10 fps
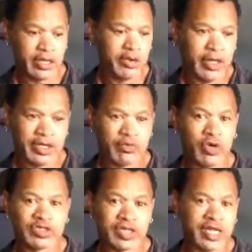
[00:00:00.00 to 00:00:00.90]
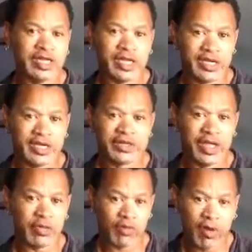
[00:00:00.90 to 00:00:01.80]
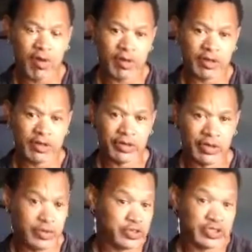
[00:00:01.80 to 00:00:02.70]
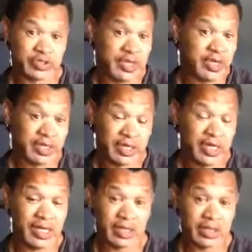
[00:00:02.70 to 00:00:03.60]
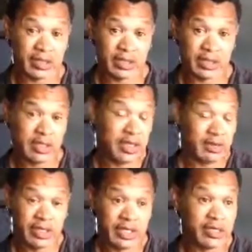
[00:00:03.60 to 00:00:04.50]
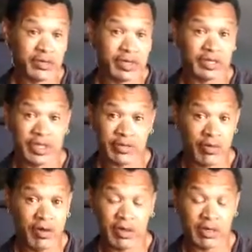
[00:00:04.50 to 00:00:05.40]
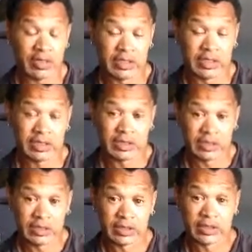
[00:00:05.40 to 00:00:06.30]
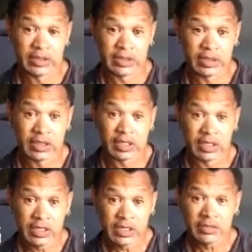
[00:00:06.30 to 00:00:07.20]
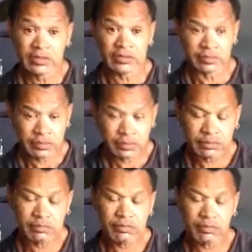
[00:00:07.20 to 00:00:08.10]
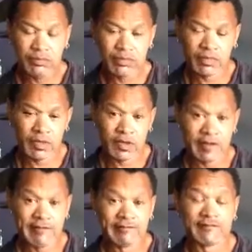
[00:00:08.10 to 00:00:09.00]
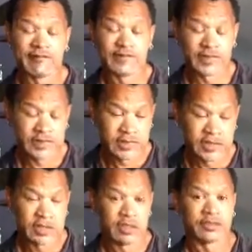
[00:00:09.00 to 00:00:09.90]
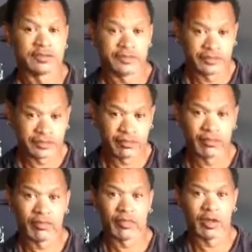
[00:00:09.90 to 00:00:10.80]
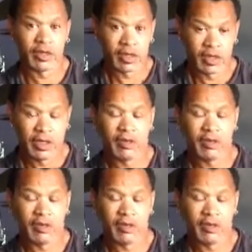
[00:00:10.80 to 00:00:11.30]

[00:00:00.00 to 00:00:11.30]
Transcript: And it wasn't that he did anything wrong. He was just being a kid. He didn't do anything wrong. That's the thing. We can't prepare ourselves. We can't fight against these crazy laws that don't mean anything.